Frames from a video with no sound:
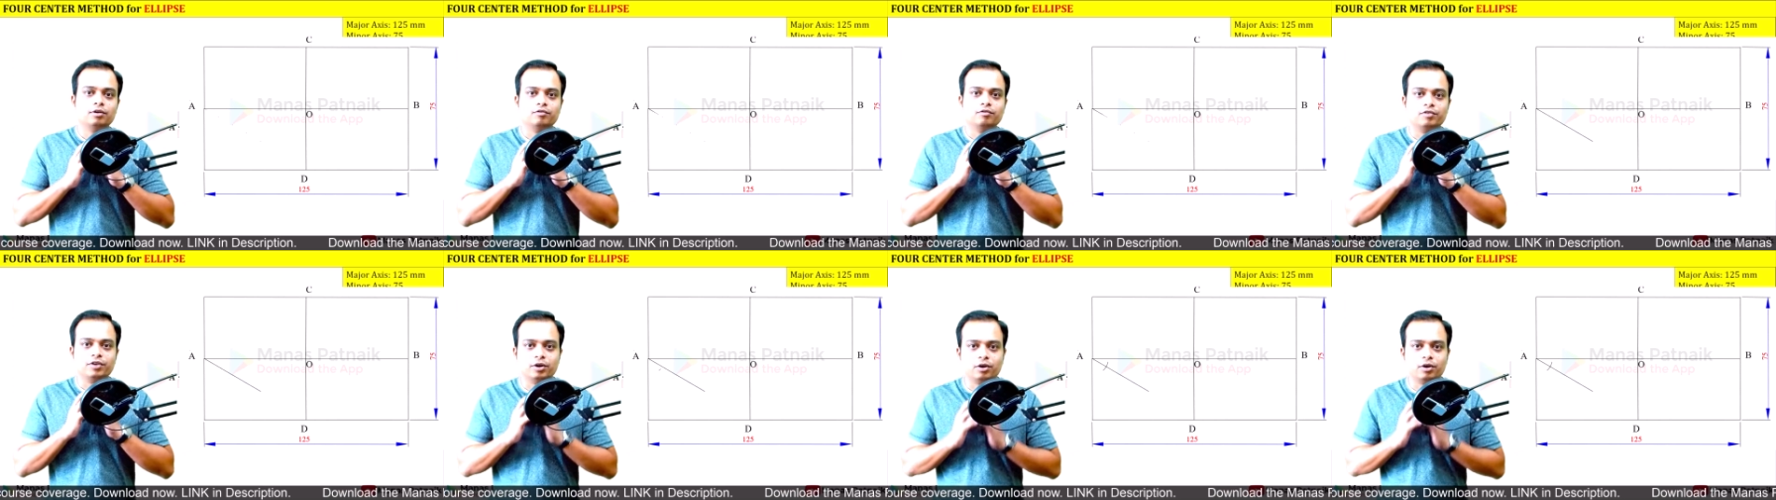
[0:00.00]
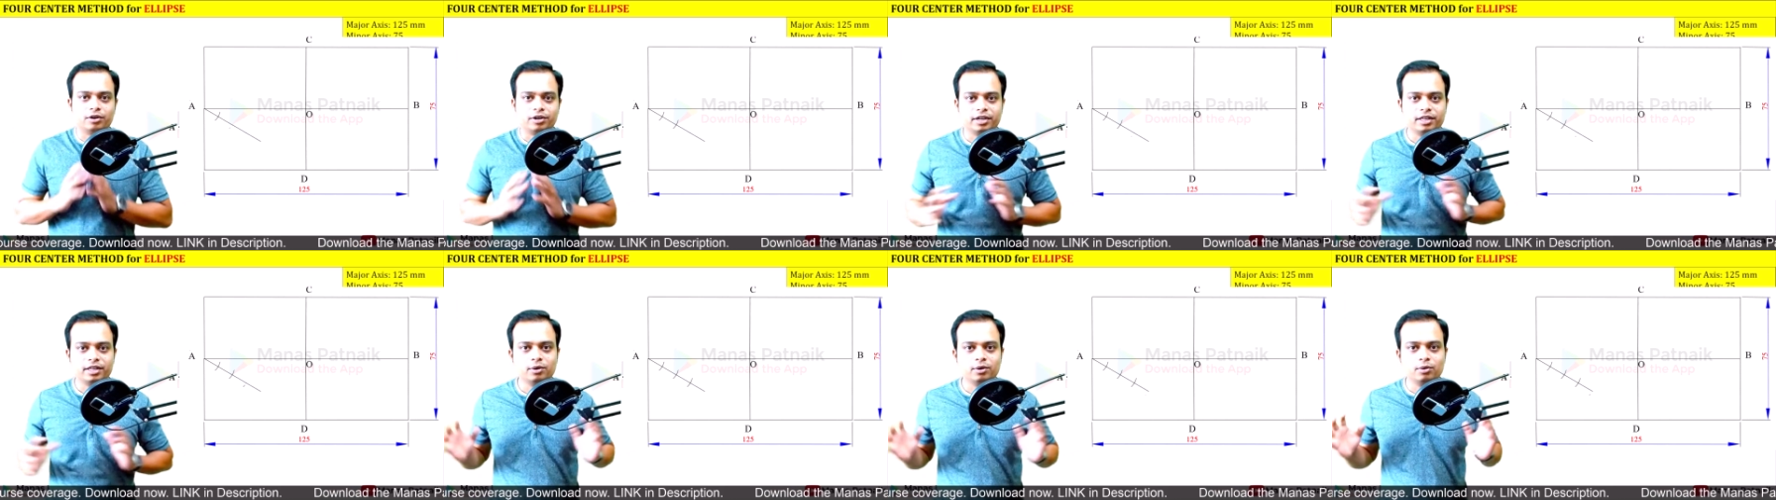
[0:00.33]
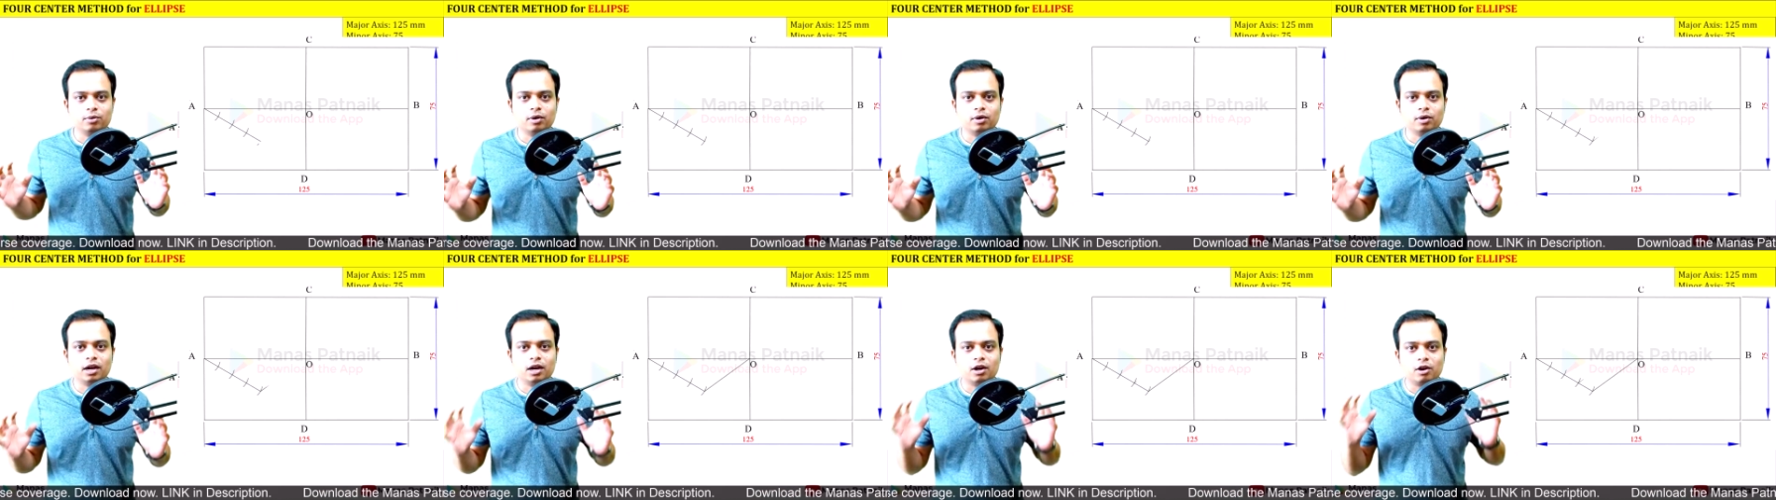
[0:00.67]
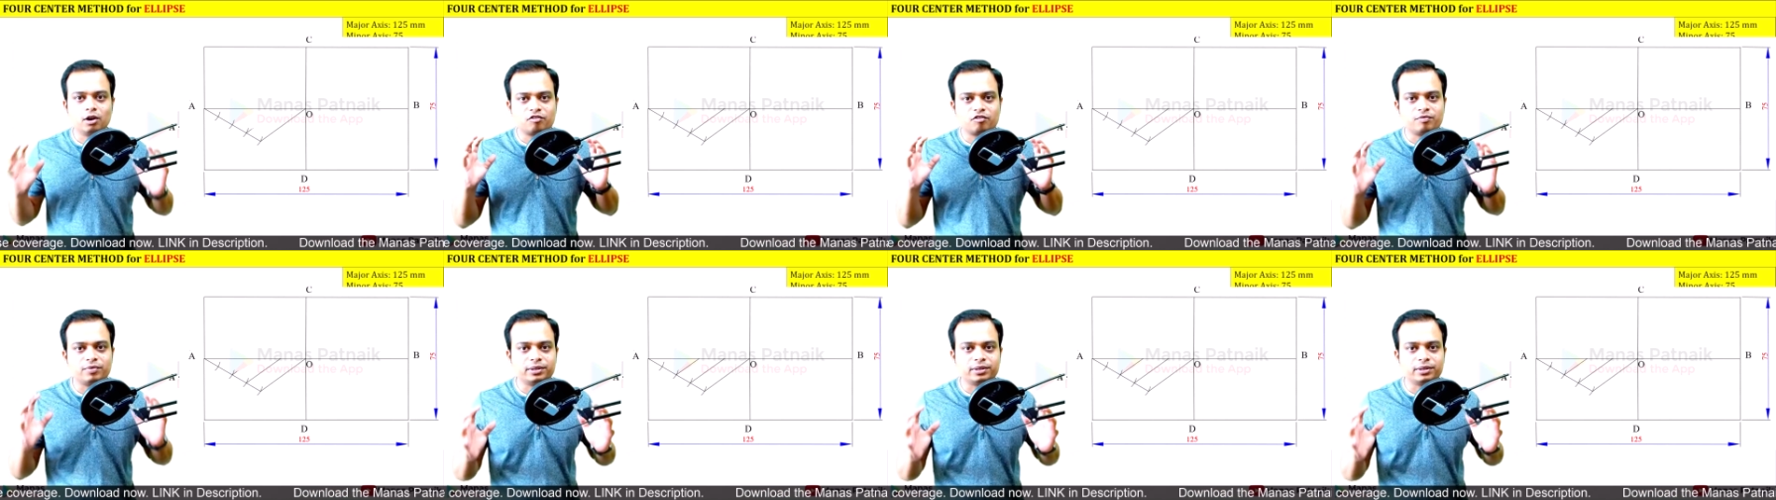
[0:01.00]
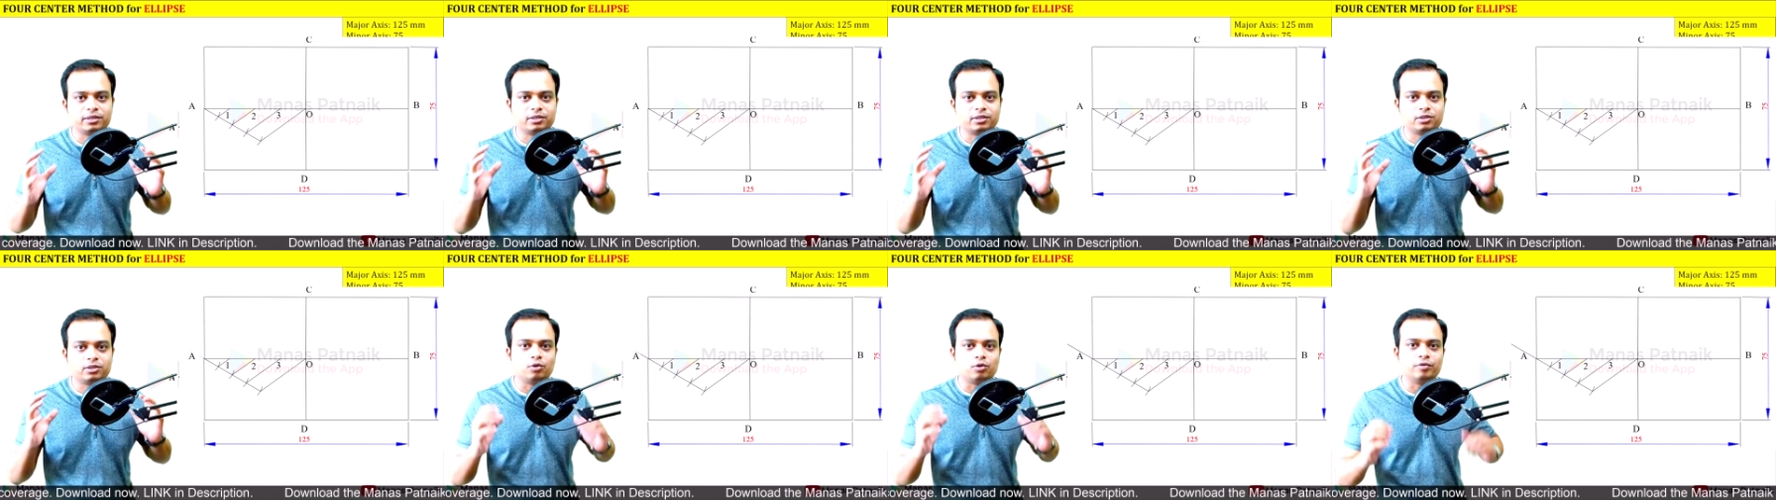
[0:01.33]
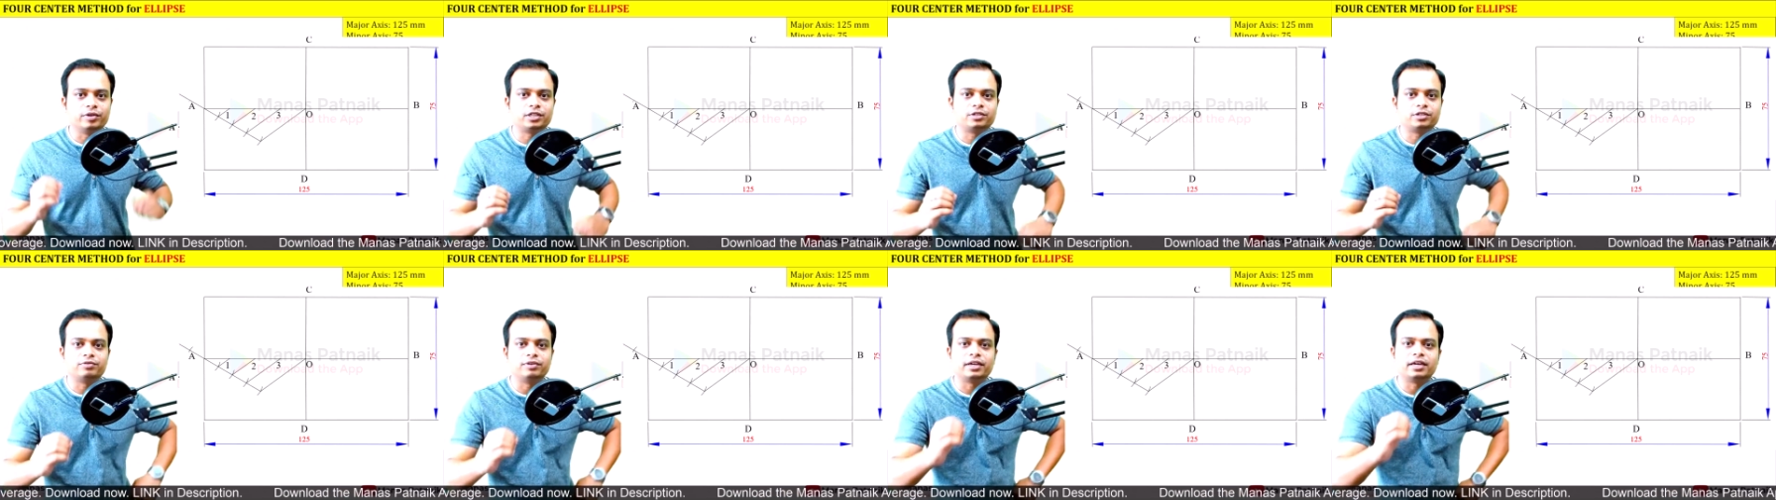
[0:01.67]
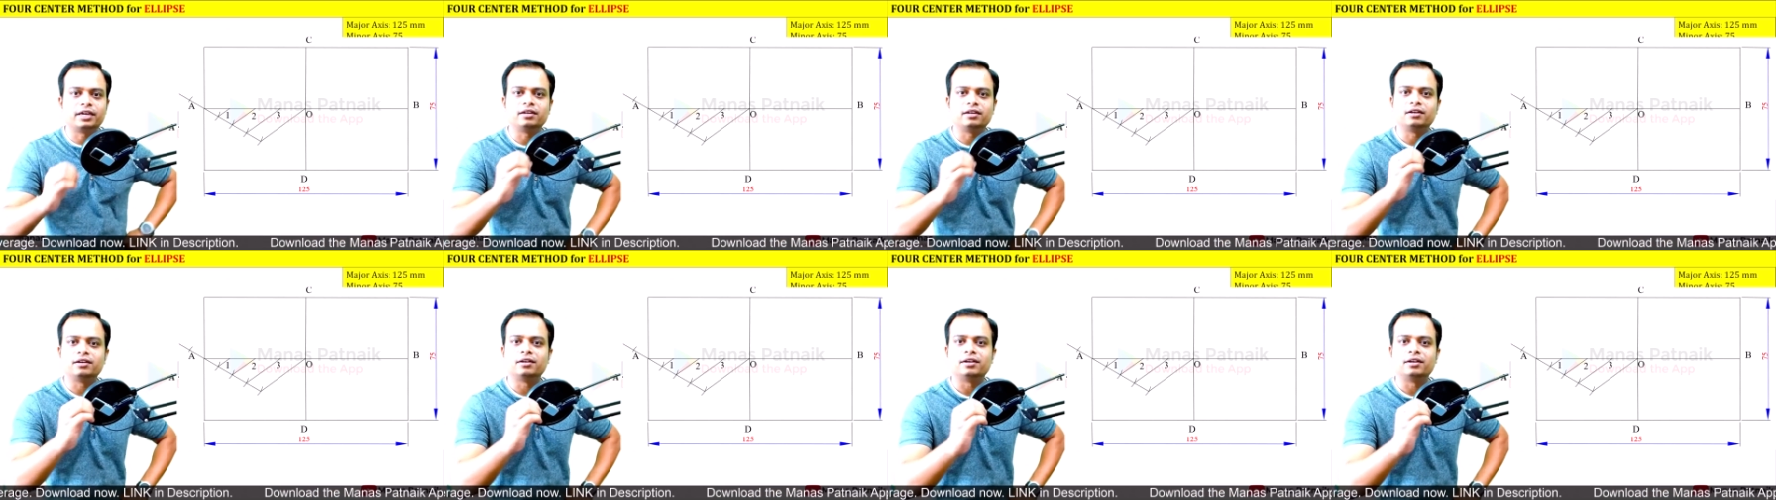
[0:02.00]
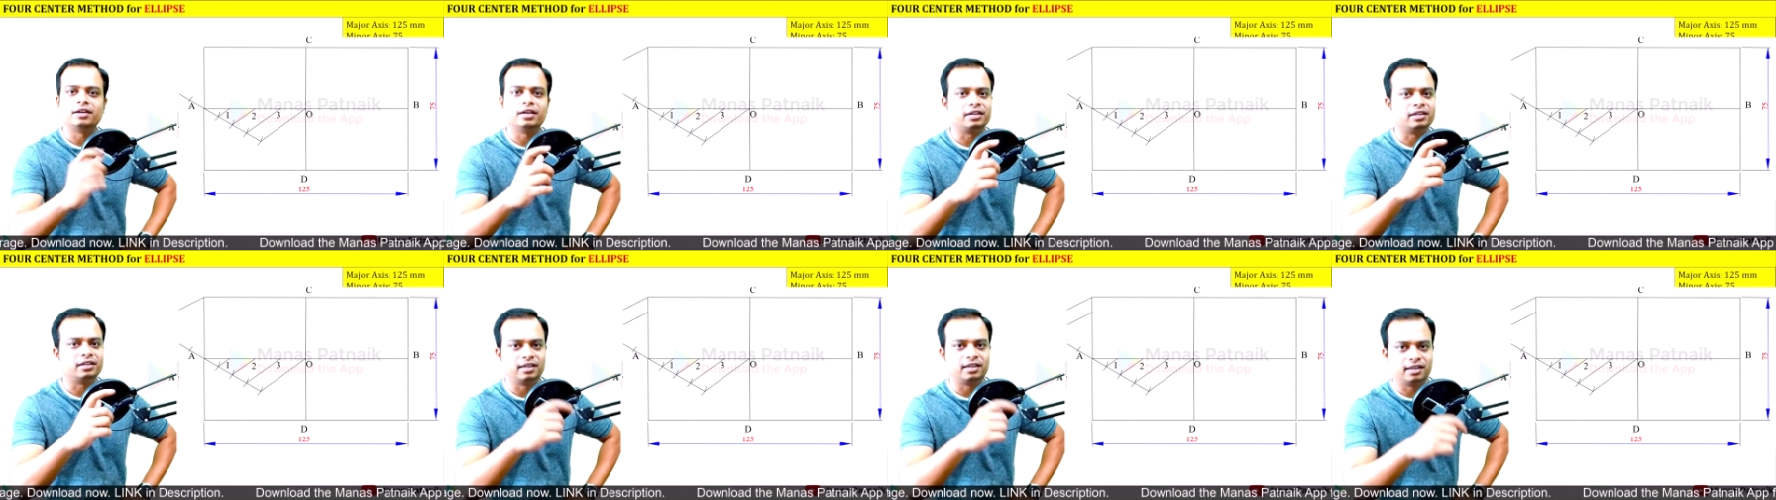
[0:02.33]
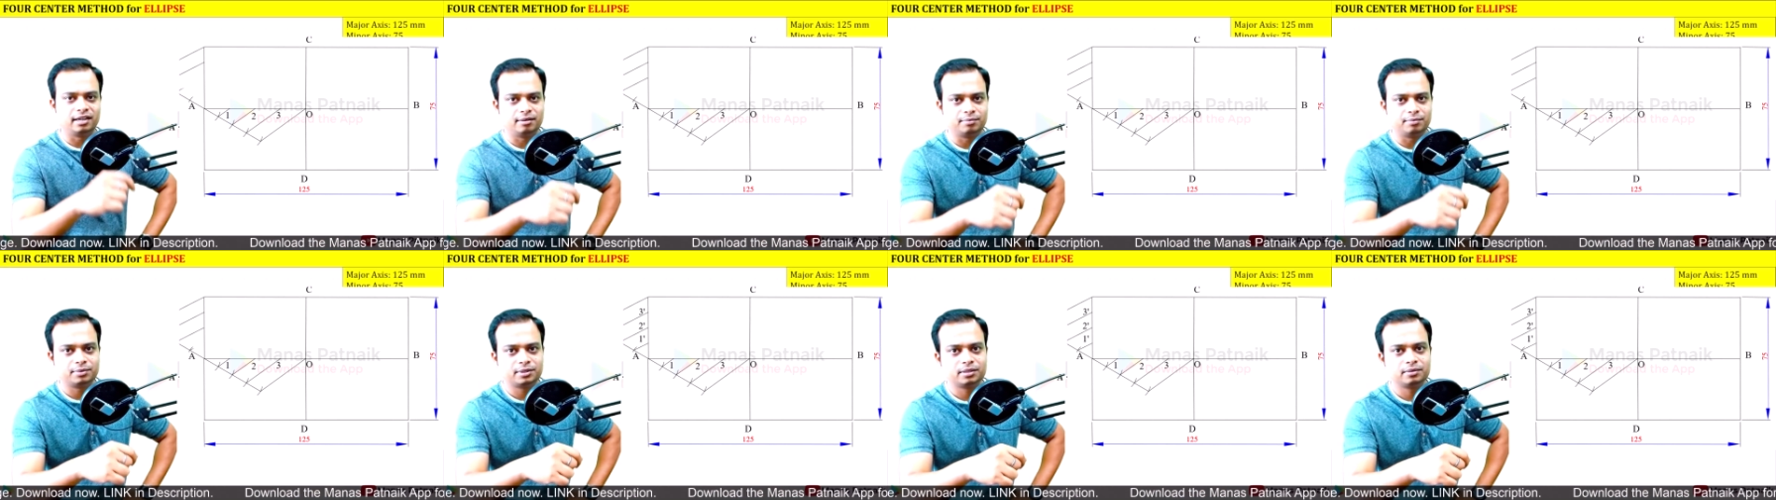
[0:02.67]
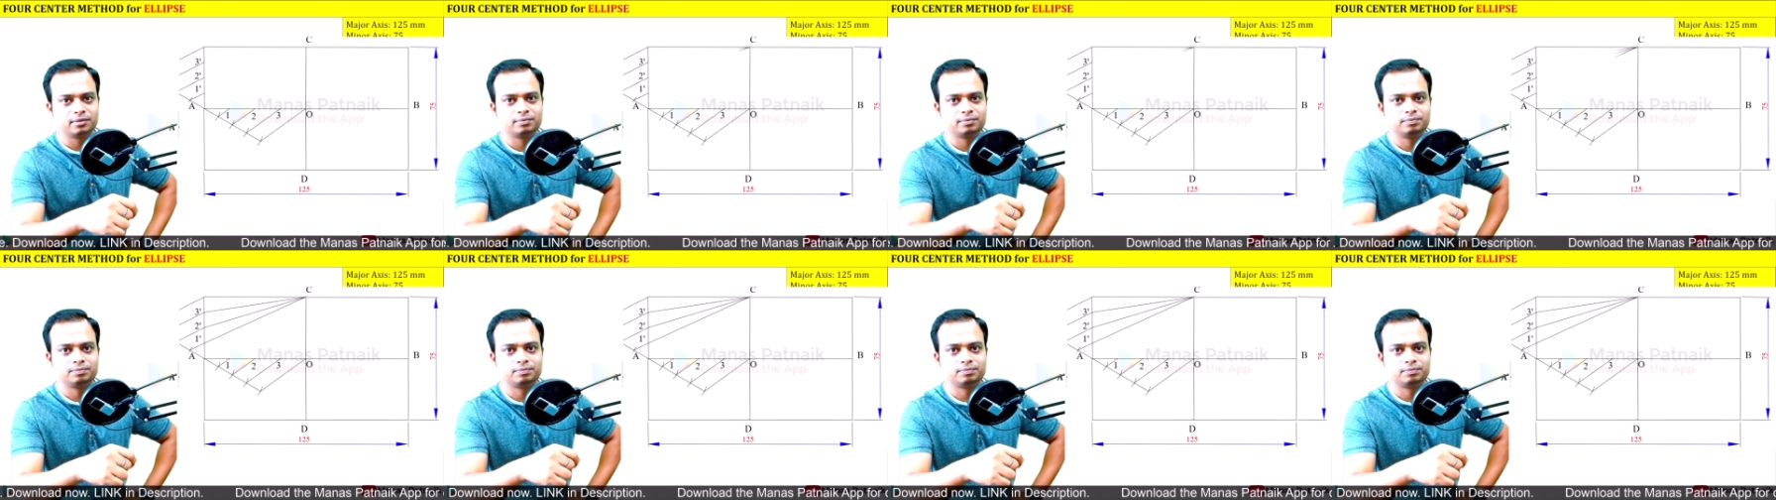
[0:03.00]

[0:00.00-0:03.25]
we already know a lot of methods through which we can create an ellipse.